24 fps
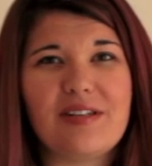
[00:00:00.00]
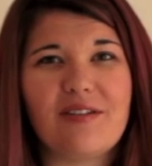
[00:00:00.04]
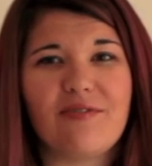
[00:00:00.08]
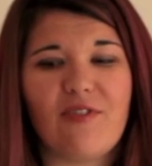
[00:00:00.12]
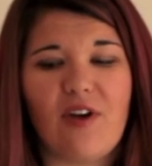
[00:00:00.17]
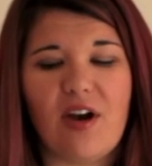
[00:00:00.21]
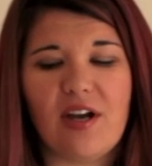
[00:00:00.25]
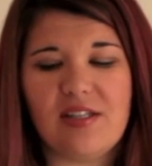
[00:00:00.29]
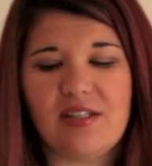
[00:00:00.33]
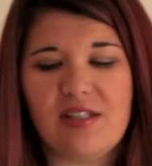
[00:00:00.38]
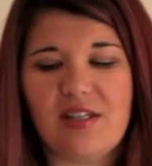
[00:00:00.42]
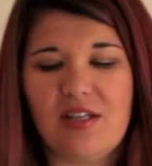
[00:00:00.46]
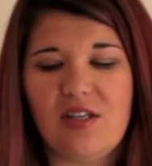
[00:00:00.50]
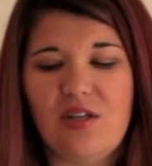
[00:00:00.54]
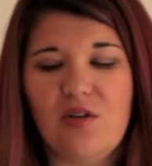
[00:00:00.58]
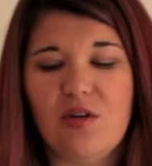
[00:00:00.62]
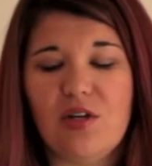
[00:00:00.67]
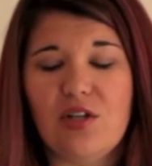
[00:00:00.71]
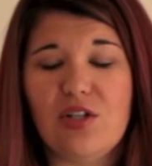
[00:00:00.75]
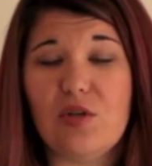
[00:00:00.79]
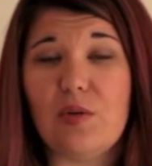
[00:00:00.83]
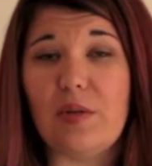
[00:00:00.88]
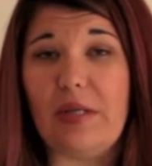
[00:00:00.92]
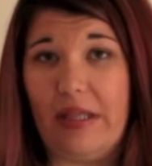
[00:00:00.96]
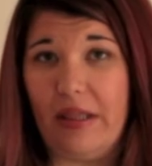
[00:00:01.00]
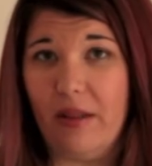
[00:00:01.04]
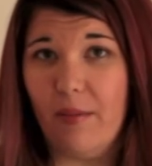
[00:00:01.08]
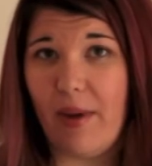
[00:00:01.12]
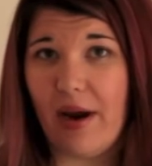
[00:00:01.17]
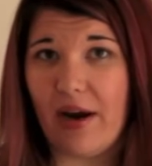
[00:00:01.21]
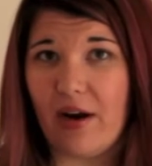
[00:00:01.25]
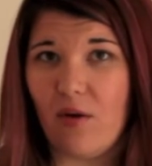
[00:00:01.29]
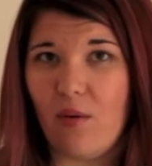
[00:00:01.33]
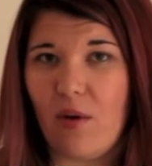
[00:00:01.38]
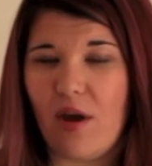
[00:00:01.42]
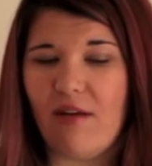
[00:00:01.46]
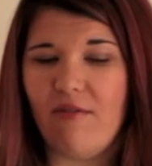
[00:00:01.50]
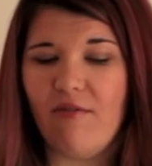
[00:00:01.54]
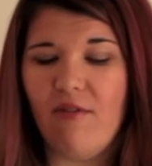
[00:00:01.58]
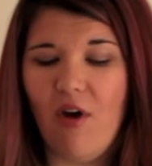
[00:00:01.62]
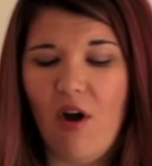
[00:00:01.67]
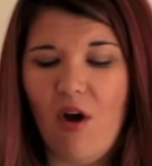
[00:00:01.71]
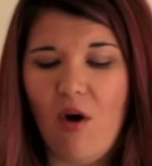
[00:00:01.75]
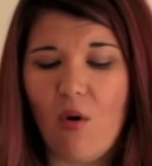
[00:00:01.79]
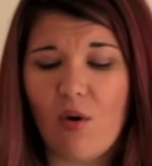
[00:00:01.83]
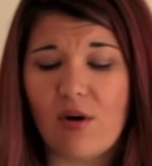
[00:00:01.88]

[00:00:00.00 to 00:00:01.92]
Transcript: defrosted, you could do it in the microwave,